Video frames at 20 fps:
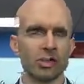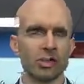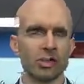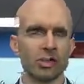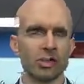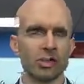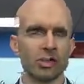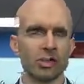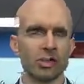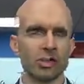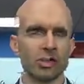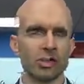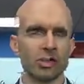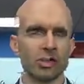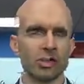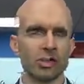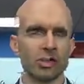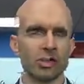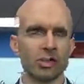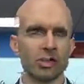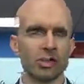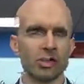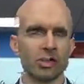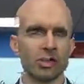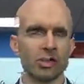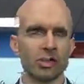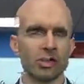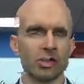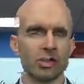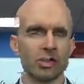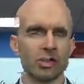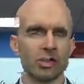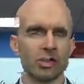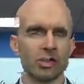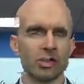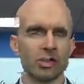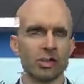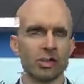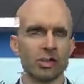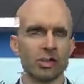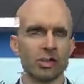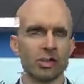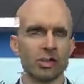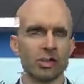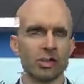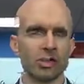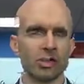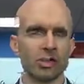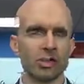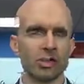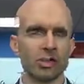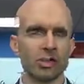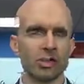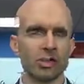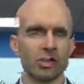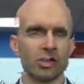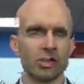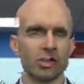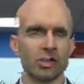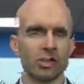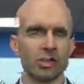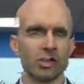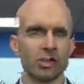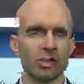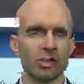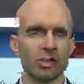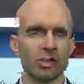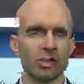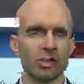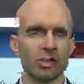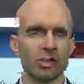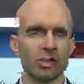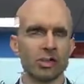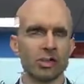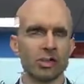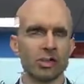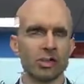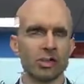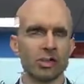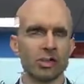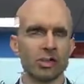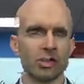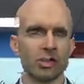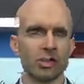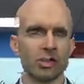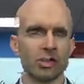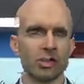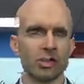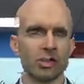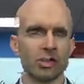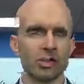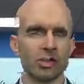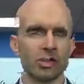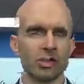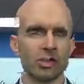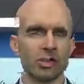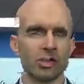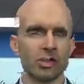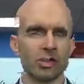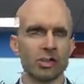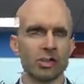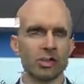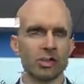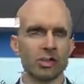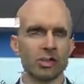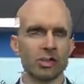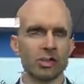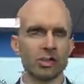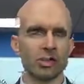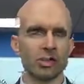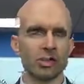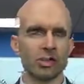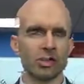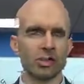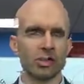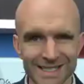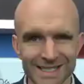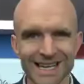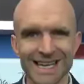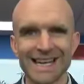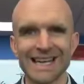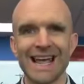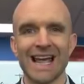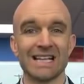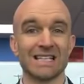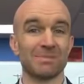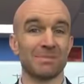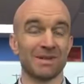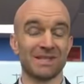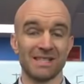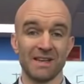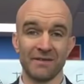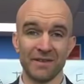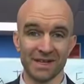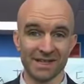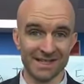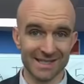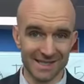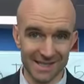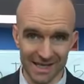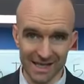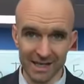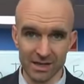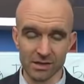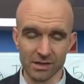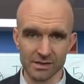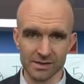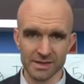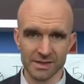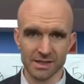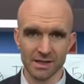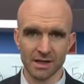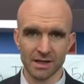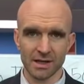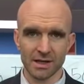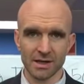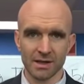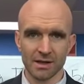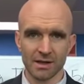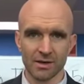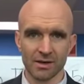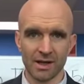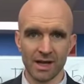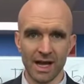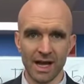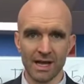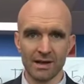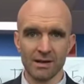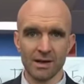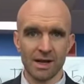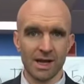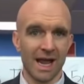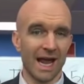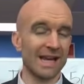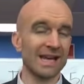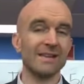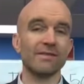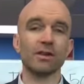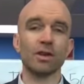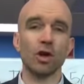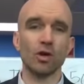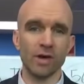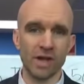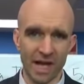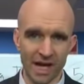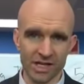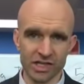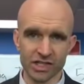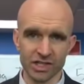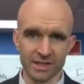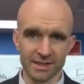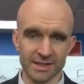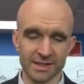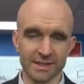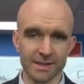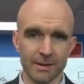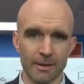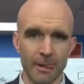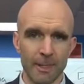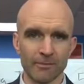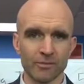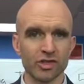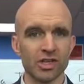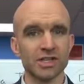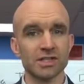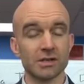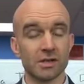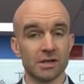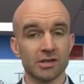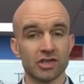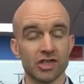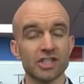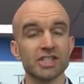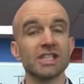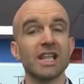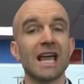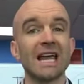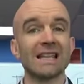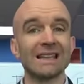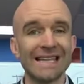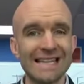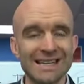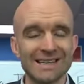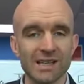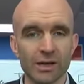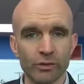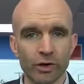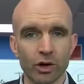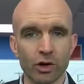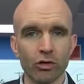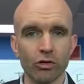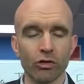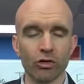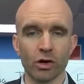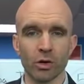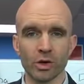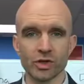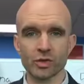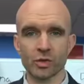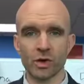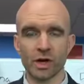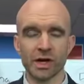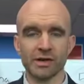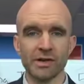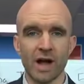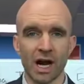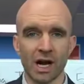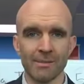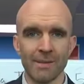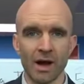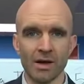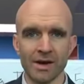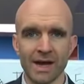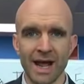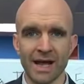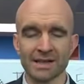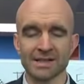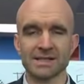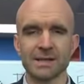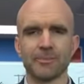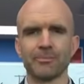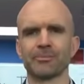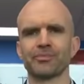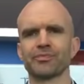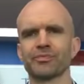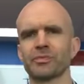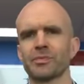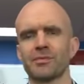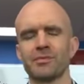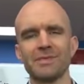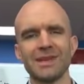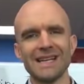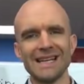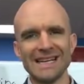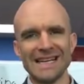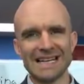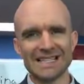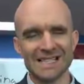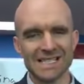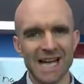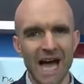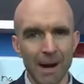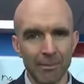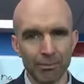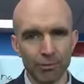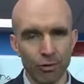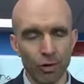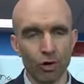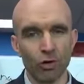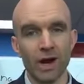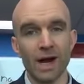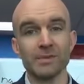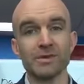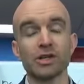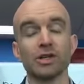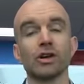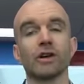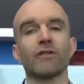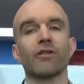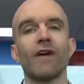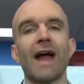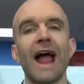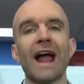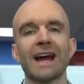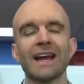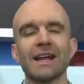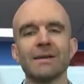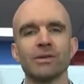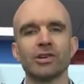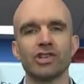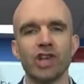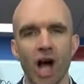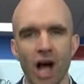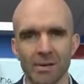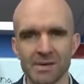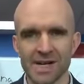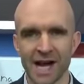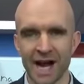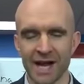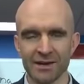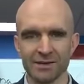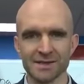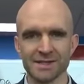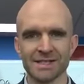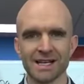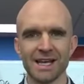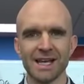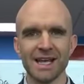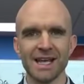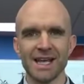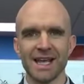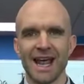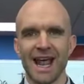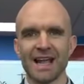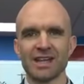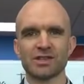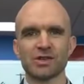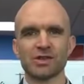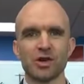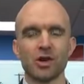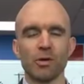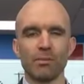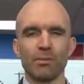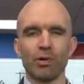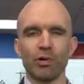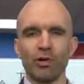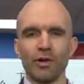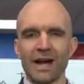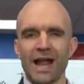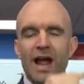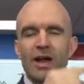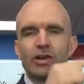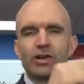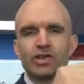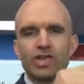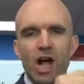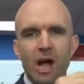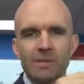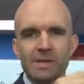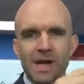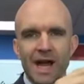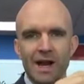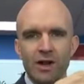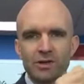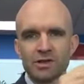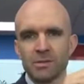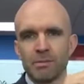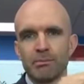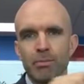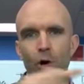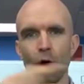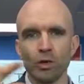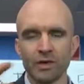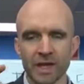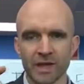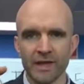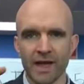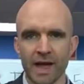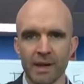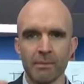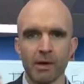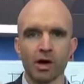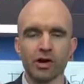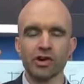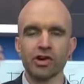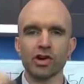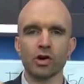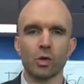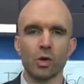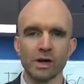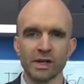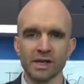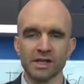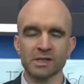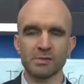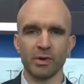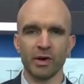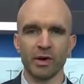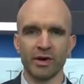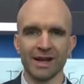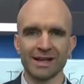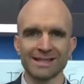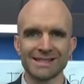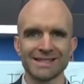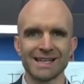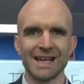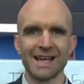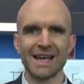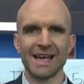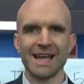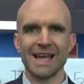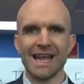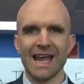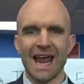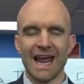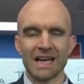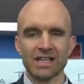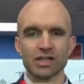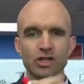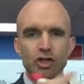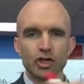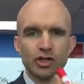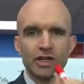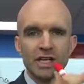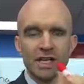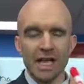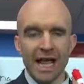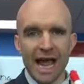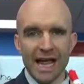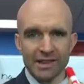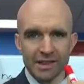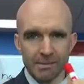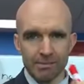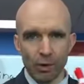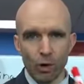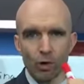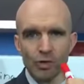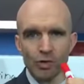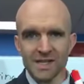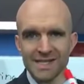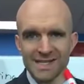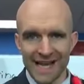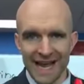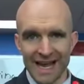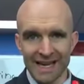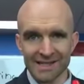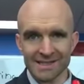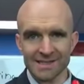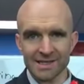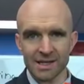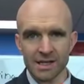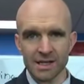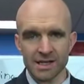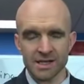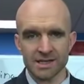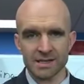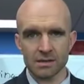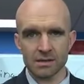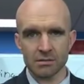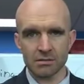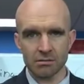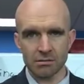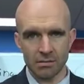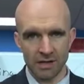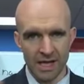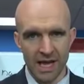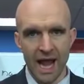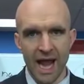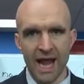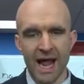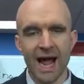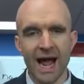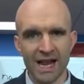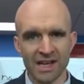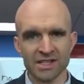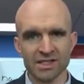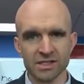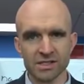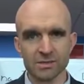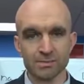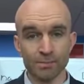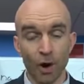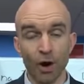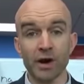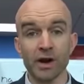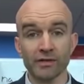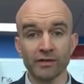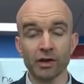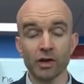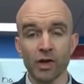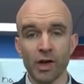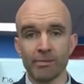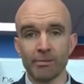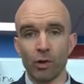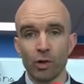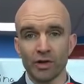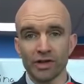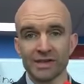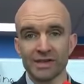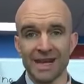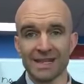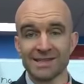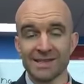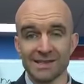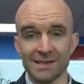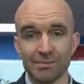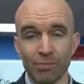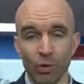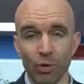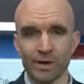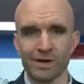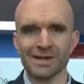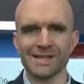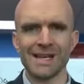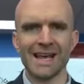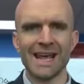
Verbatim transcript: and that's why you have all universities in your work experience, understand that's why you have academic job titles and specific skills, okay? And even locations. Just just like LinkedIn Recruiter, which we're going to talk about next. It's not programmed to look for academic job titles. And so you're pulling out your job titles and bolding them under your work experience, and it's looking at the bolded text because the AI is smart enough to know that bolded text is important,